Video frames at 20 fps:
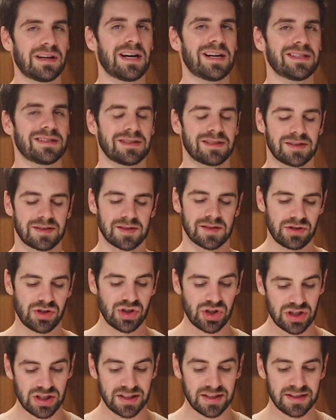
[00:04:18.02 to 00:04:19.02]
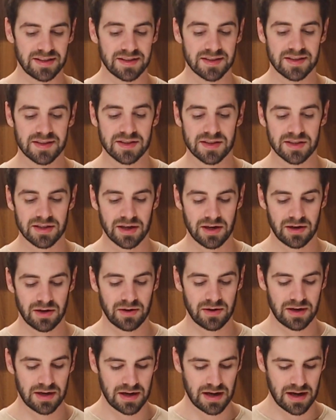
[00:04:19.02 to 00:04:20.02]
less cheese,
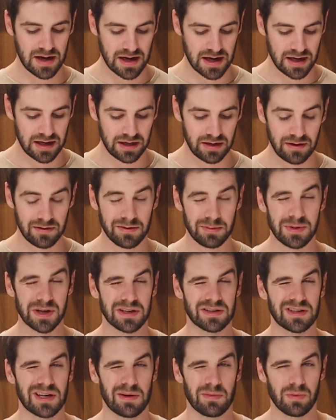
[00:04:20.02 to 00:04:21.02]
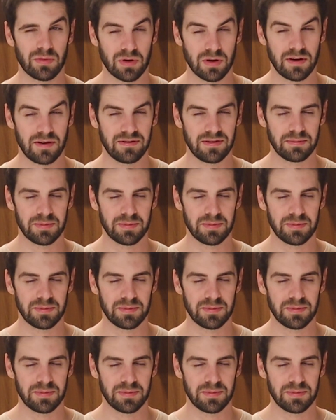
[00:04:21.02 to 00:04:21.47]
so you have to make a lot more of